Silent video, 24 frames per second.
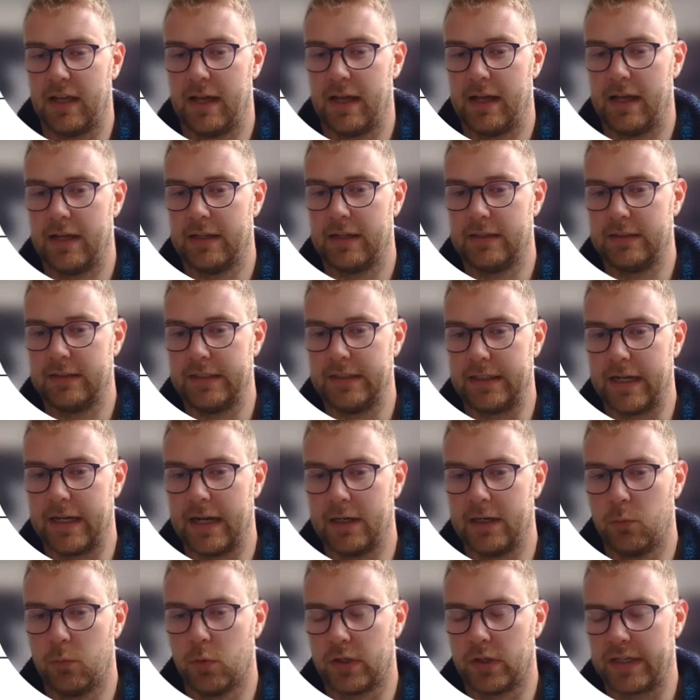and you
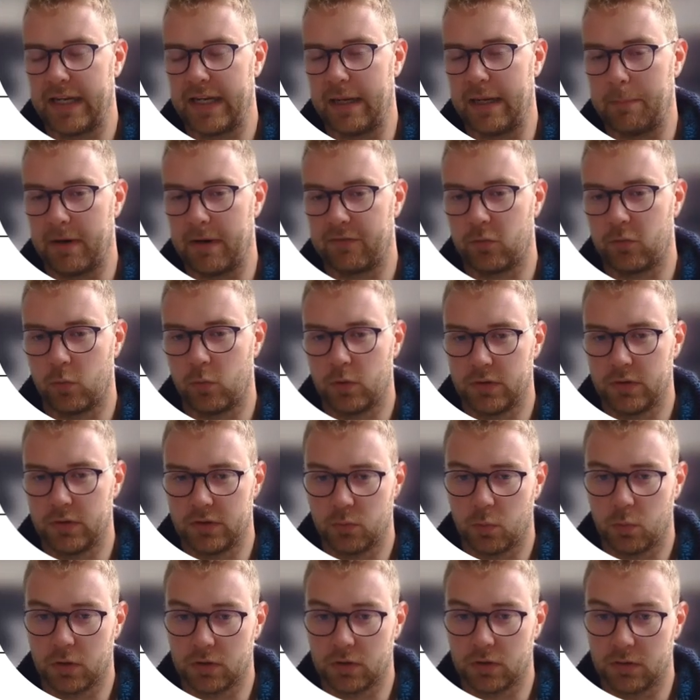kind of want to keep everyone to
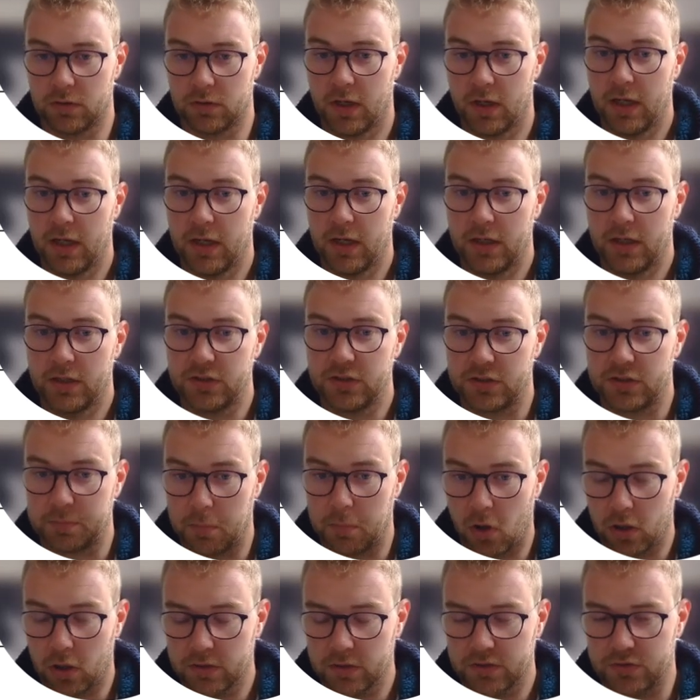one
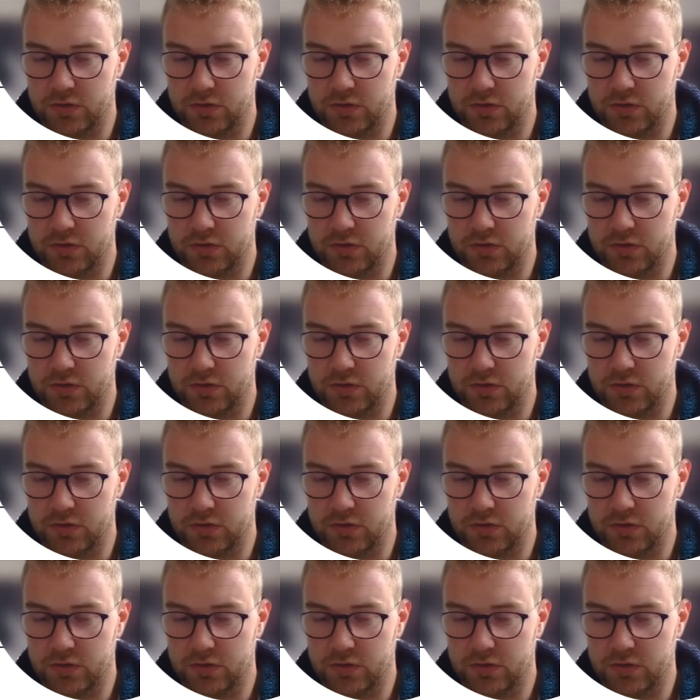spot.